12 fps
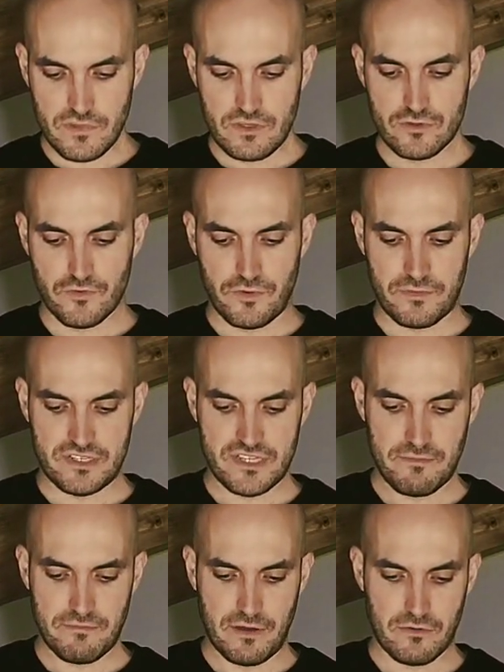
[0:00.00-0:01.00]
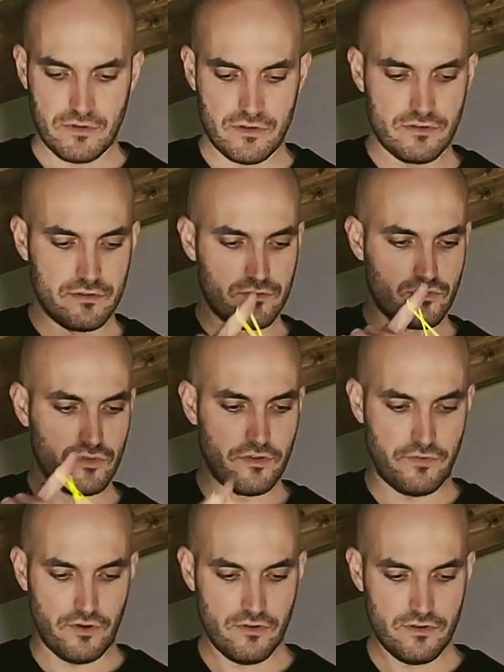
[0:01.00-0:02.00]
So from the sub mount to the
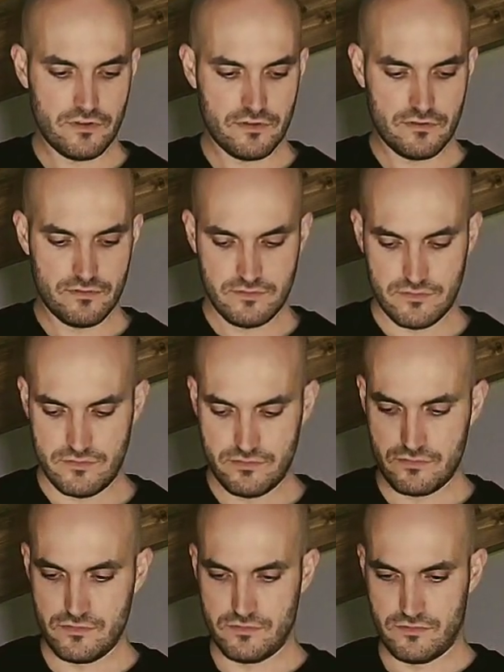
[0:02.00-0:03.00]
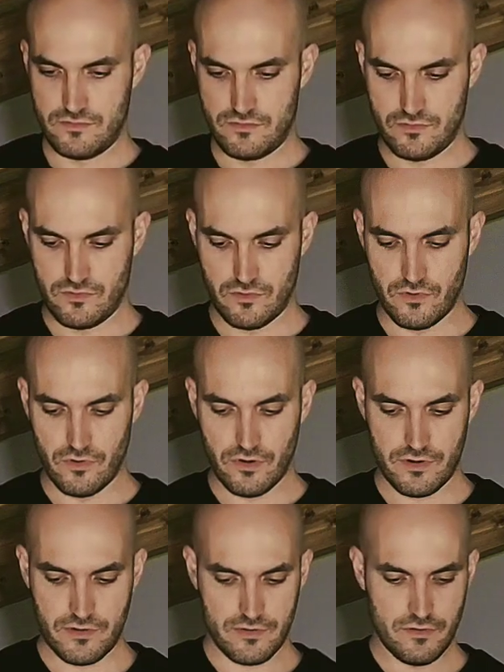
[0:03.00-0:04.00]
front
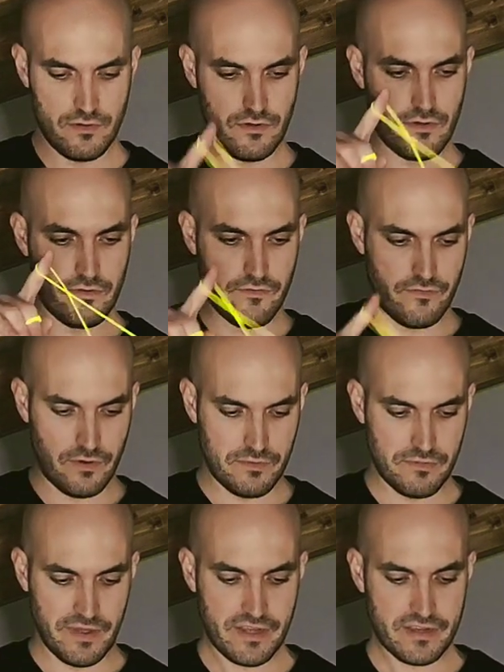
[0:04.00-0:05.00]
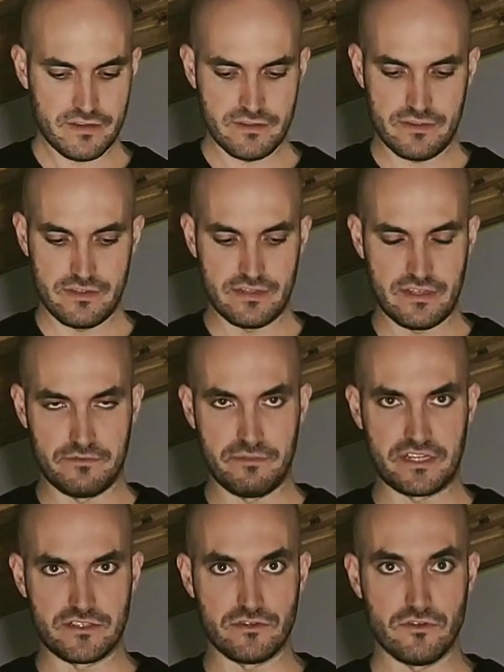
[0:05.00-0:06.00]
or from the back, it
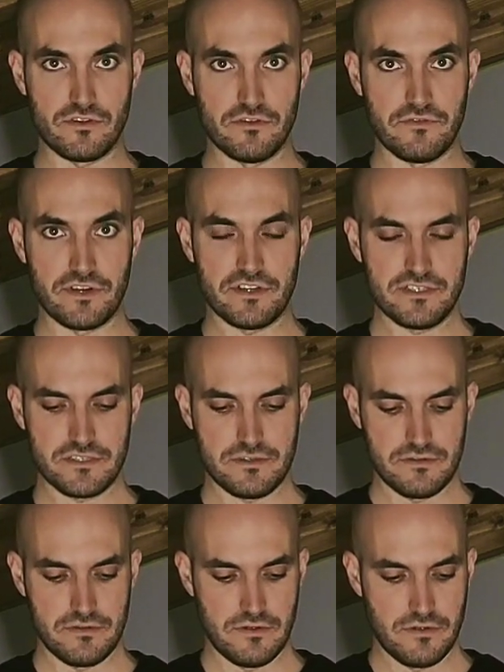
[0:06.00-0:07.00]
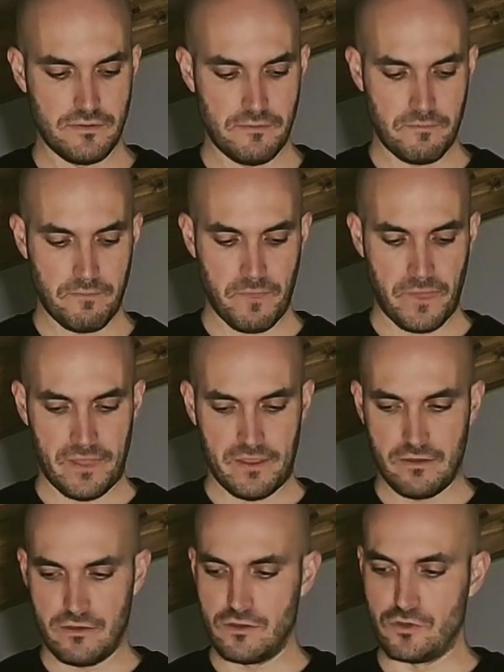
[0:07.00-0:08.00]
makes no difference.
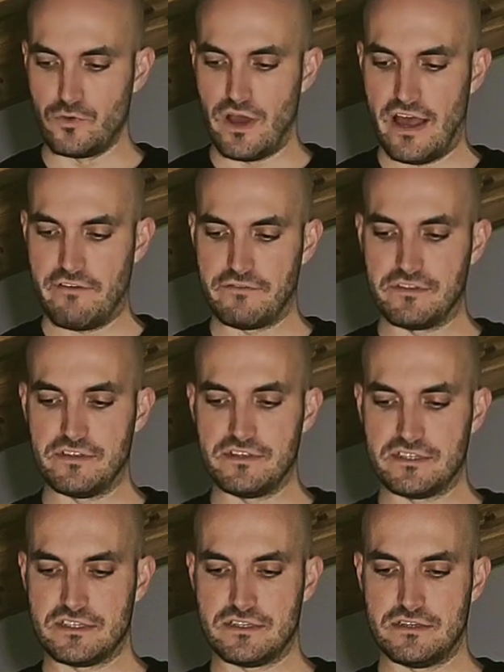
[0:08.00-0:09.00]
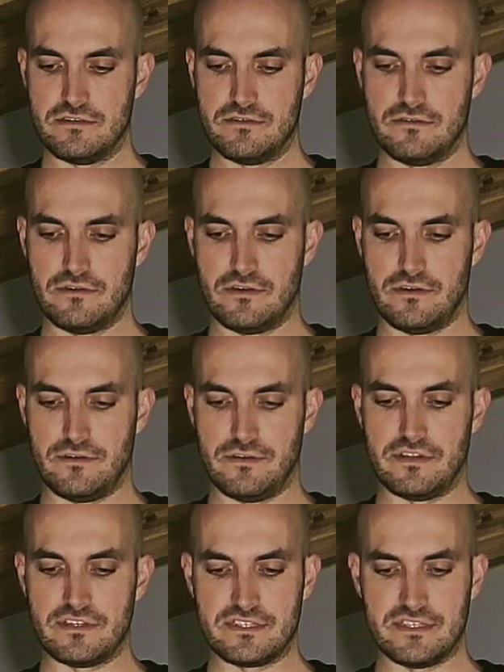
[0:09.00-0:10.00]
You have this
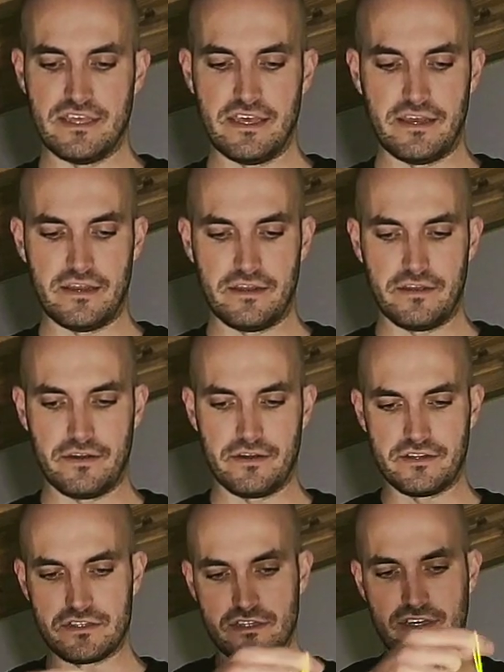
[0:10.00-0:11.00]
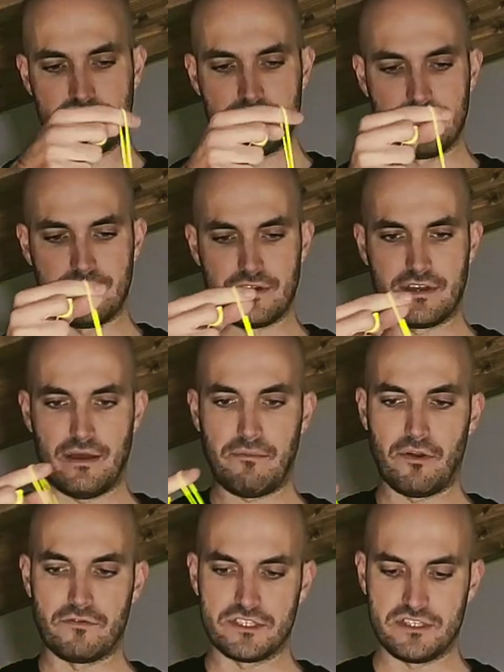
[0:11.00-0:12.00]
tail here, this
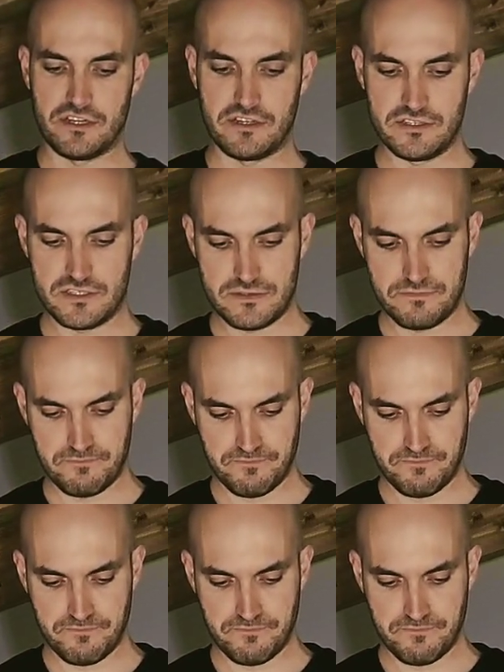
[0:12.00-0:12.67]
couple of strings